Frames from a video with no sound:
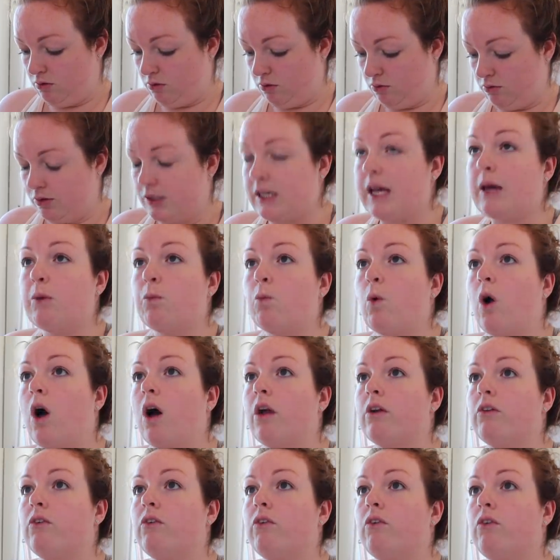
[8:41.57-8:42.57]
on day
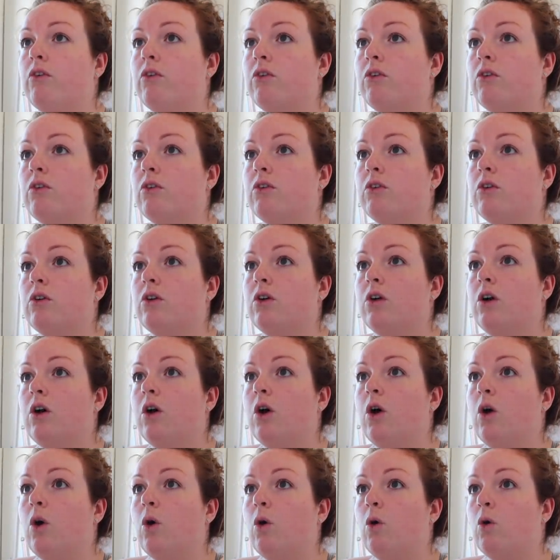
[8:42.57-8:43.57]
one
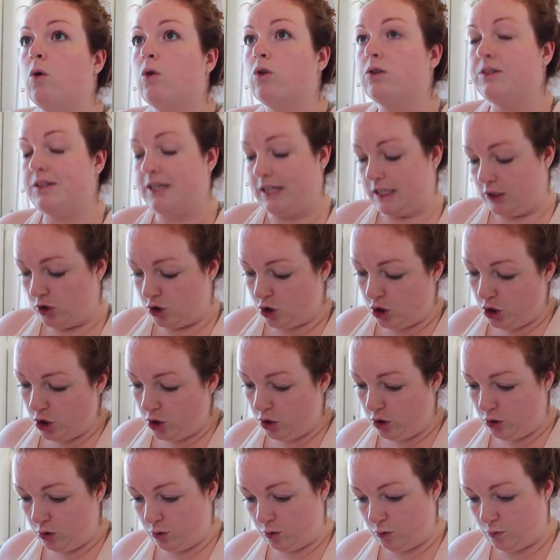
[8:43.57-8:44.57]
or on day
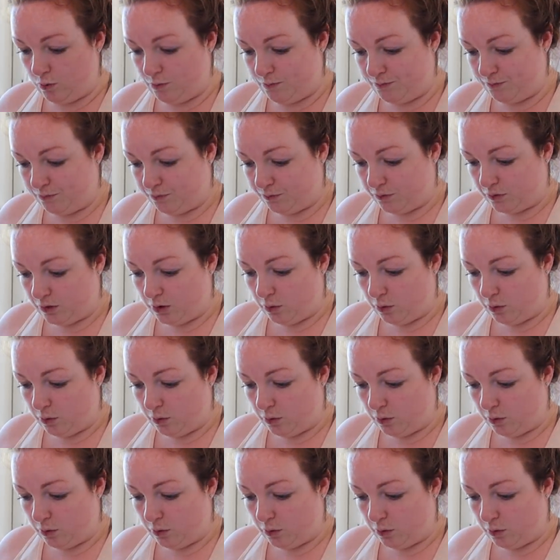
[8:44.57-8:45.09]
two.